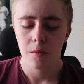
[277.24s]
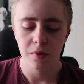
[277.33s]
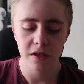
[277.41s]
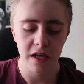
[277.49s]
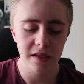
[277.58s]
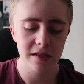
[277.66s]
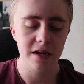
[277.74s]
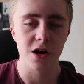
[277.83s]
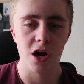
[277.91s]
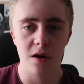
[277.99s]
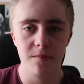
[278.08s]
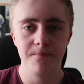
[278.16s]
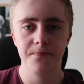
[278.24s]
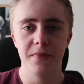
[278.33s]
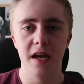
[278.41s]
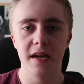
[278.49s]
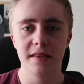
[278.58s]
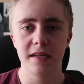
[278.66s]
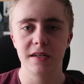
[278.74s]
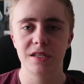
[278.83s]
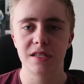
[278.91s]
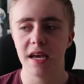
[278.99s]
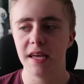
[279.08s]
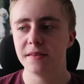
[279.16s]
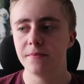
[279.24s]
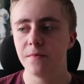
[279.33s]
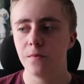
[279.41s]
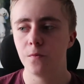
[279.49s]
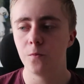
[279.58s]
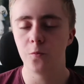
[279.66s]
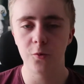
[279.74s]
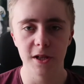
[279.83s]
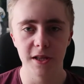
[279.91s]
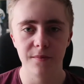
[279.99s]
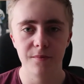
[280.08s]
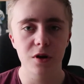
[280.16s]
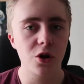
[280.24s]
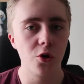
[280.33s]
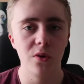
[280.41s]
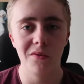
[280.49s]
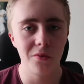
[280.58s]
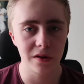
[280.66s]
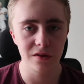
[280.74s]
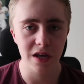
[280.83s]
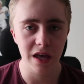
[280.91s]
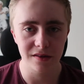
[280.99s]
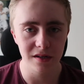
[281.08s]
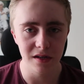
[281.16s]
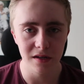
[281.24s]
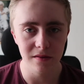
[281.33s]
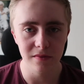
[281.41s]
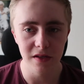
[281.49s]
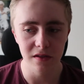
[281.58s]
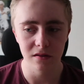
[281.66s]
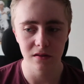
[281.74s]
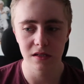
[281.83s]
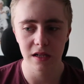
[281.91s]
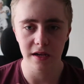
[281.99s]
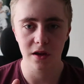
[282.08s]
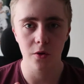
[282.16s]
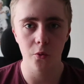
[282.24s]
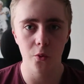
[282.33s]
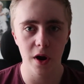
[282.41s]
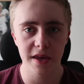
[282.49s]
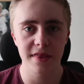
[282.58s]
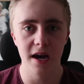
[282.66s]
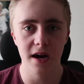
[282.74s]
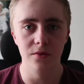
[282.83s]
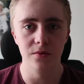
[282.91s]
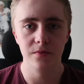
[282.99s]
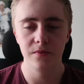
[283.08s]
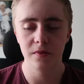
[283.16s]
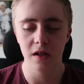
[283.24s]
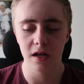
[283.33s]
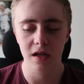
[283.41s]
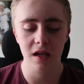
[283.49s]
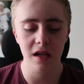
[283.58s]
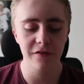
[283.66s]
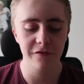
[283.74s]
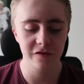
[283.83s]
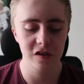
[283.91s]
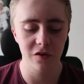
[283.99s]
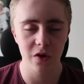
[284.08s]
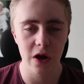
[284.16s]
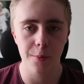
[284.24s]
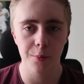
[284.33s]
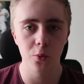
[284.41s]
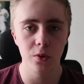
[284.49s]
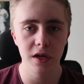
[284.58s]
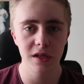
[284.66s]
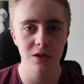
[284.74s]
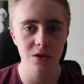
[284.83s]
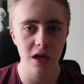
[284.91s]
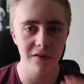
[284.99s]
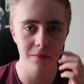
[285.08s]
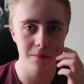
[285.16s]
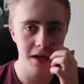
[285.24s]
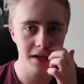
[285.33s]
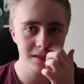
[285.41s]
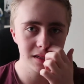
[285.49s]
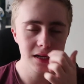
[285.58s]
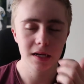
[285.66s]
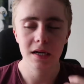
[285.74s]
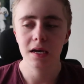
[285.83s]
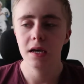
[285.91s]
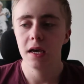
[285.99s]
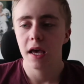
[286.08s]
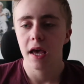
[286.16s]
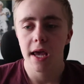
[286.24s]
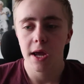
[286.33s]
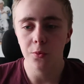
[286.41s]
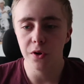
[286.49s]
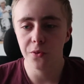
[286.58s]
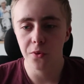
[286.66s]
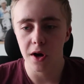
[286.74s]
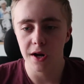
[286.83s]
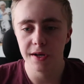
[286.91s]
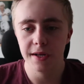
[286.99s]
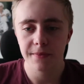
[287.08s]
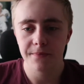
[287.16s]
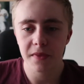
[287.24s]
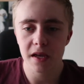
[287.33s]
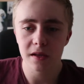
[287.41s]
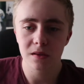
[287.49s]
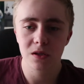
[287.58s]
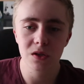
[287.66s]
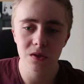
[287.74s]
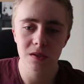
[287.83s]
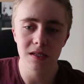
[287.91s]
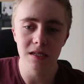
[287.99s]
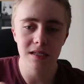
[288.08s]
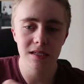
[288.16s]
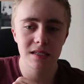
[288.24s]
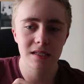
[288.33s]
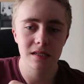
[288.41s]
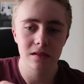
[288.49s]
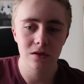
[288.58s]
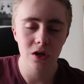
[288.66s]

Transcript: But then they come, and then they said, Willem, go and run and get the needles, like right now. Like, if something happened, we need to give him that. We run and took this.